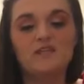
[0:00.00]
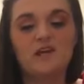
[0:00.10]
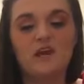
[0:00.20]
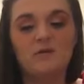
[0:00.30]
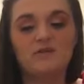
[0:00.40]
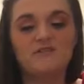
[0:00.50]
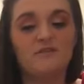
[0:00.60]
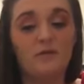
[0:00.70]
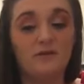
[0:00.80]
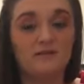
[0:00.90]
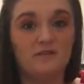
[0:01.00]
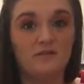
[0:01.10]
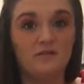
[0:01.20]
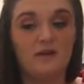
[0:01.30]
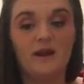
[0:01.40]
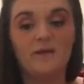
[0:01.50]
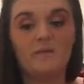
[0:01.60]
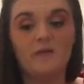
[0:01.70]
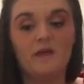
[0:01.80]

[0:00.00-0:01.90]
Jack was focused on the right.